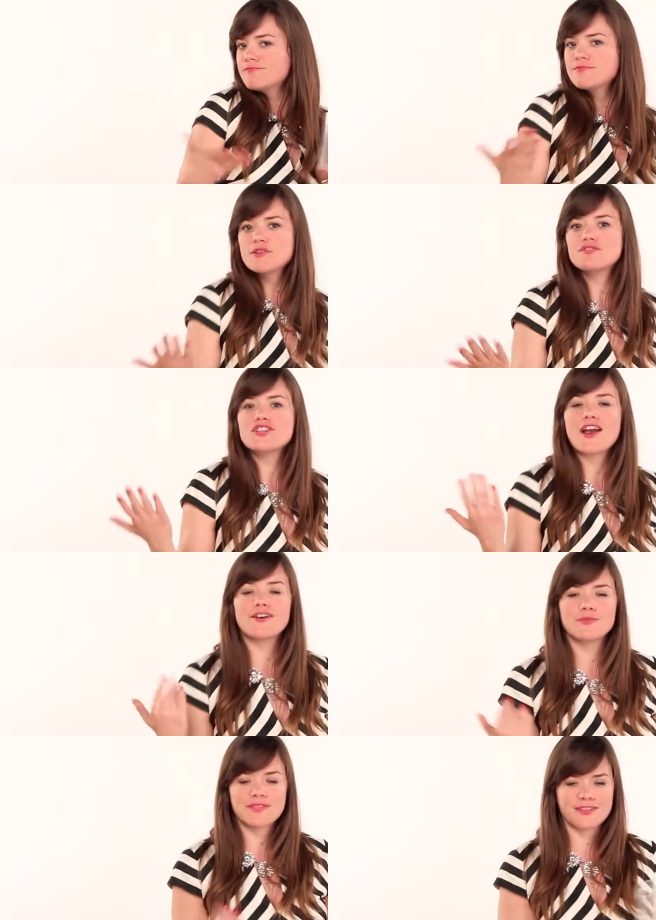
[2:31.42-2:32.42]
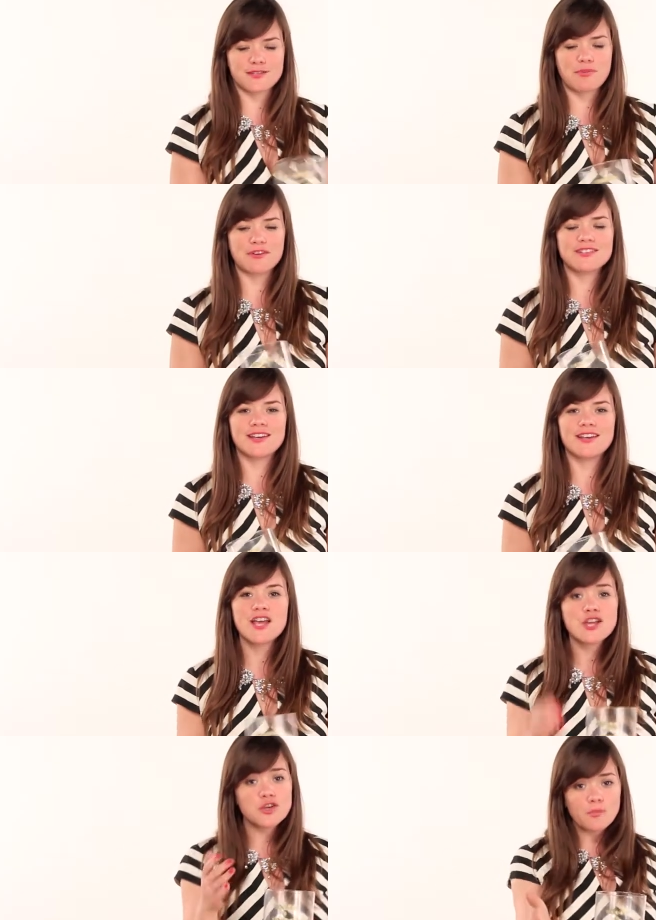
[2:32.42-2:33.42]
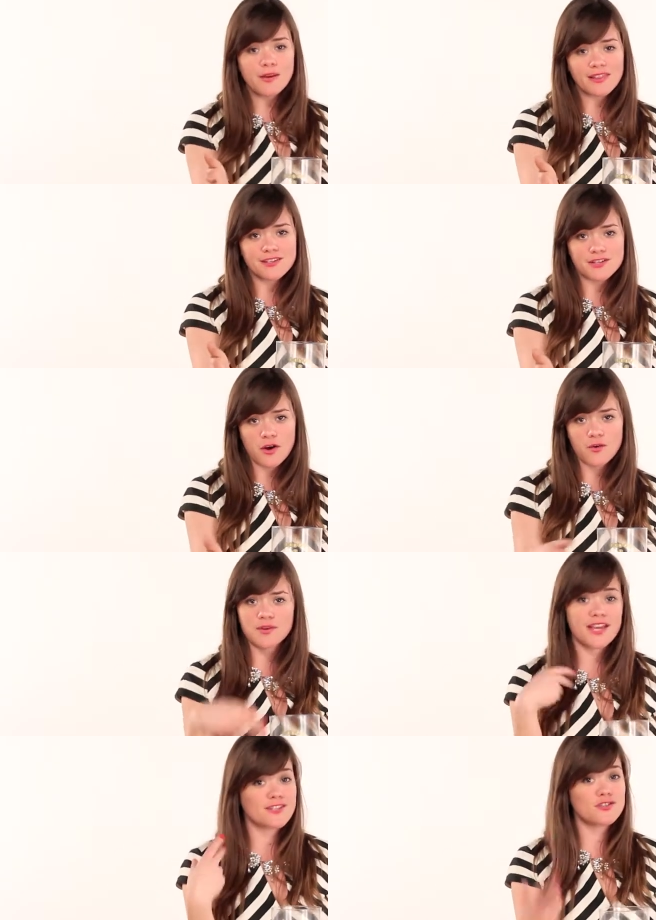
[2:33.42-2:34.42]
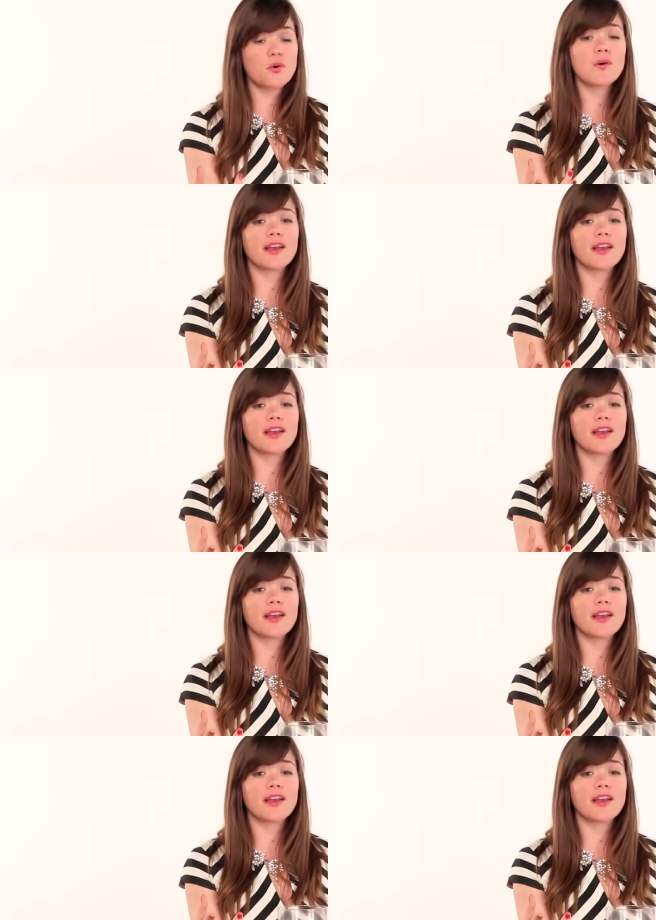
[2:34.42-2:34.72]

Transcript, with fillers: you've shared with this person. You pick the tone, it's your